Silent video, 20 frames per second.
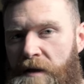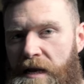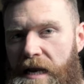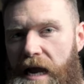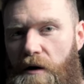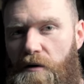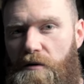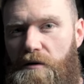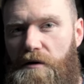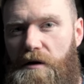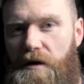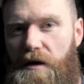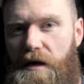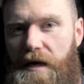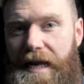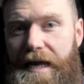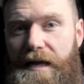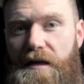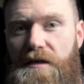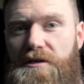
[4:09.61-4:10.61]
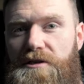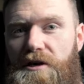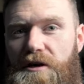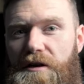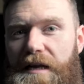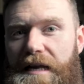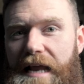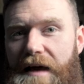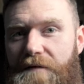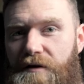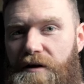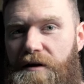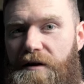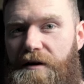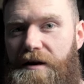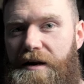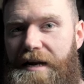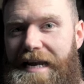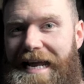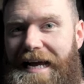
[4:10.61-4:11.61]
Now, Neal has certainly
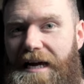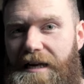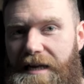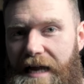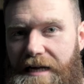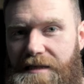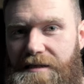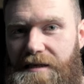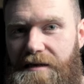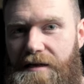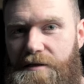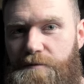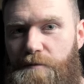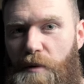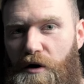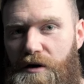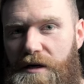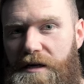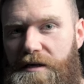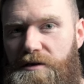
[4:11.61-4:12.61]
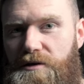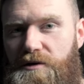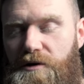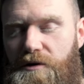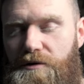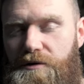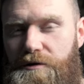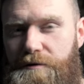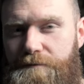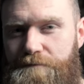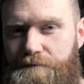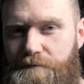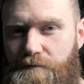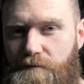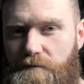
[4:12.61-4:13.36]
never neglected his body as such,